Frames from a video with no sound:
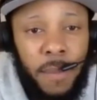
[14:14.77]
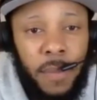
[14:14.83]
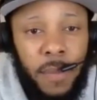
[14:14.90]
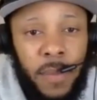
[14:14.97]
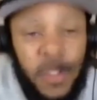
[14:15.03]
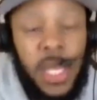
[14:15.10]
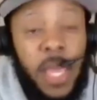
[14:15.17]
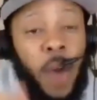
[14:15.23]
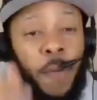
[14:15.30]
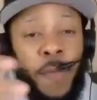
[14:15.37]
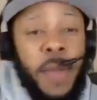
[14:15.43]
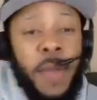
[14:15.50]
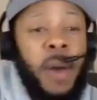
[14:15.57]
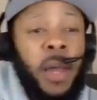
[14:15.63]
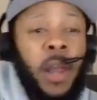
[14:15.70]

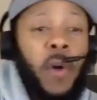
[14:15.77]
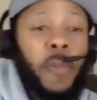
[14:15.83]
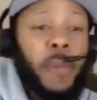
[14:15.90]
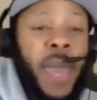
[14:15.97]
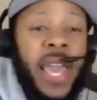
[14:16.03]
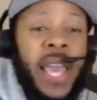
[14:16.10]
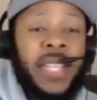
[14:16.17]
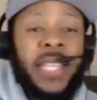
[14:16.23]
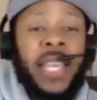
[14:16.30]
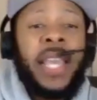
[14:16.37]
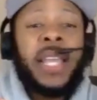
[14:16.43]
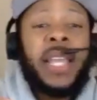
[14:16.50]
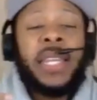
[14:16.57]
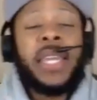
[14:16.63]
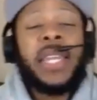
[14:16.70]
Teofimo Lopez
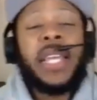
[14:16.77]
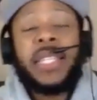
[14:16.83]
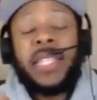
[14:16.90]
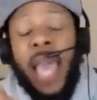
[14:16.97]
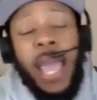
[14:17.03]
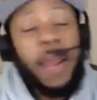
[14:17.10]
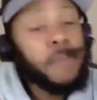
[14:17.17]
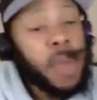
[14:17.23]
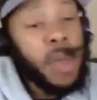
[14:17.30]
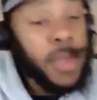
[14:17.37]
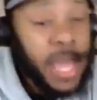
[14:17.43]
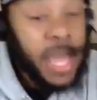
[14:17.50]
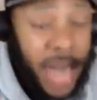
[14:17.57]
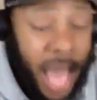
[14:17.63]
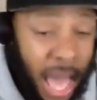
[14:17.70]
needed $10
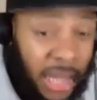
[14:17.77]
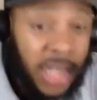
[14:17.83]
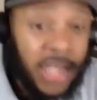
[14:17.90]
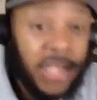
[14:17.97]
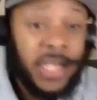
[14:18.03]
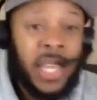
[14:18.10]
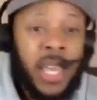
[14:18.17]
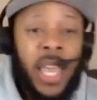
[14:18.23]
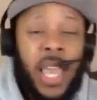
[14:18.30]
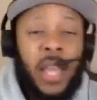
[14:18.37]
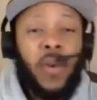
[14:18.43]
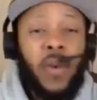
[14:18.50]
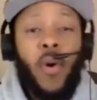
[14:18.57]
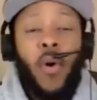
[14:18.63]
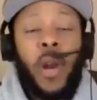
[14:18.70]
million in
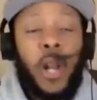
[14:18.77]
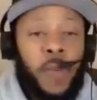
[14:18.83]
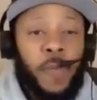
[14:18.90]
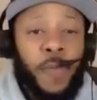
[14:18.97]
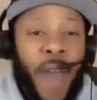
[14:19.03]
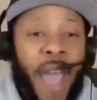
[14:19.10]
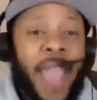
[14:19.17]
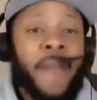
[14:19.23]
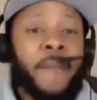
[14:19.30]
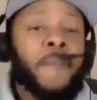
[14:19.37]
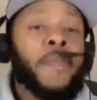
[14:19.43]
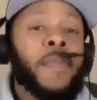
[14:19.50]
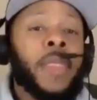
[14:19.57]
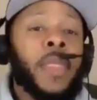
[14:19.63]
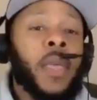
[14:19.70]
order to fight
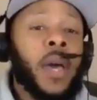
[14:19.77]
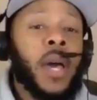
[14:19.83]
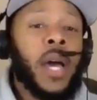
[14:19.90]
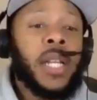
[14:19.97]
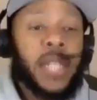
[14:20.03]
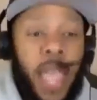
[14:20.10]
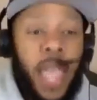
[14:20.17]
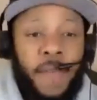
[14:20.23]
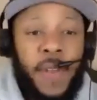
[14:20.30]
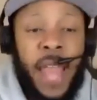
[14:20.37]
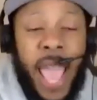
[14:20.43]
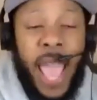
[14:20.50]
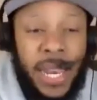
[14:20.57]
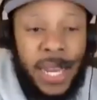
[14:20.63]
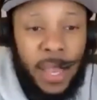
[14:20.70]
Devin
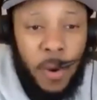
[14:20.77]
Haney.